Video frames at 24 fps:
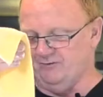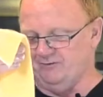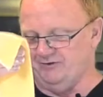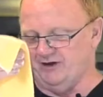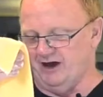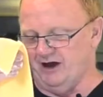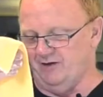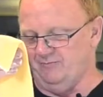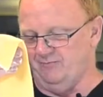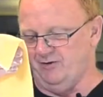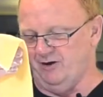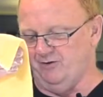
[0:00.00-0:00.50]
it
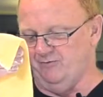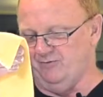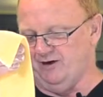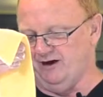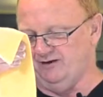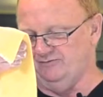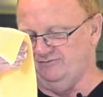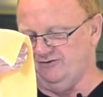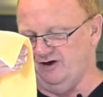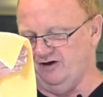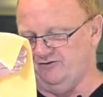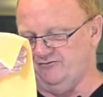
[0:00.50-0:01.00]
down by
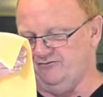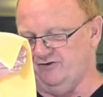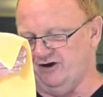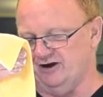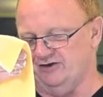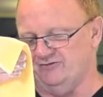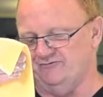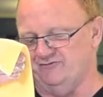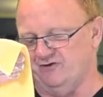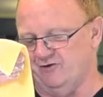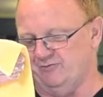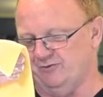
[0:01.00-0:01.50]
1. Don't try to
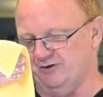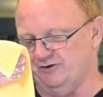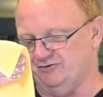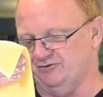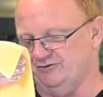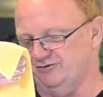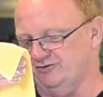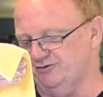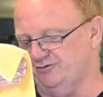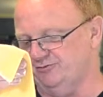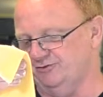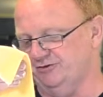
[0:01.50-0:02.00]
drop it
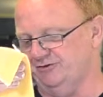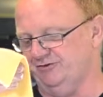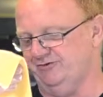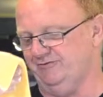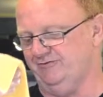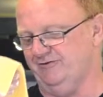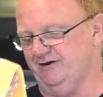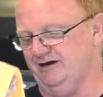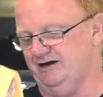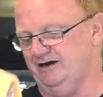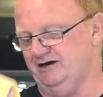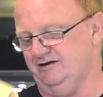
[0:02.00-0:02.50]
2 or
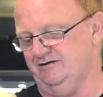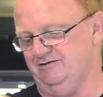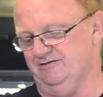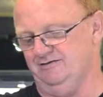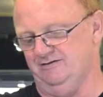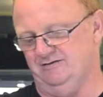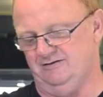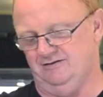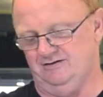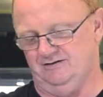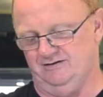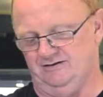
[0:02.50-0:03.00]
3.
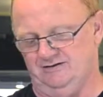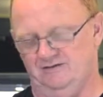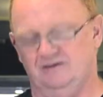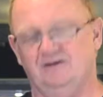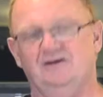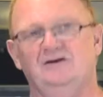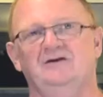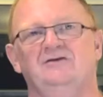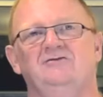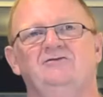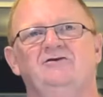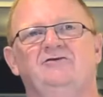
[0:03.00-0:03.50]

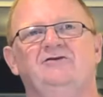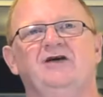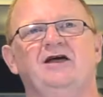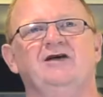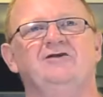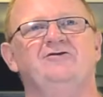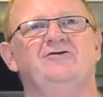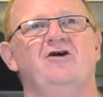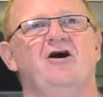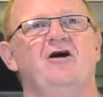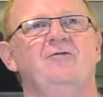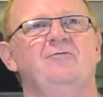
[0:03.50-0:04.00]
Just take
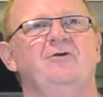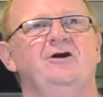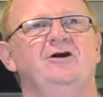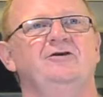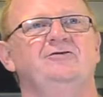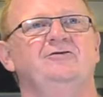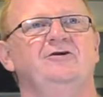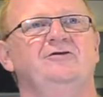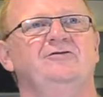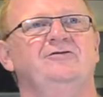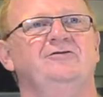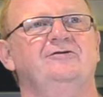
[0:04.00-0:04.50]
your time on it.
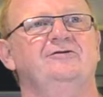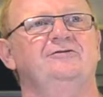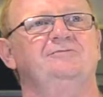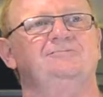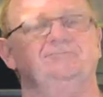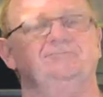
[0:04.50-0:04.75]
Just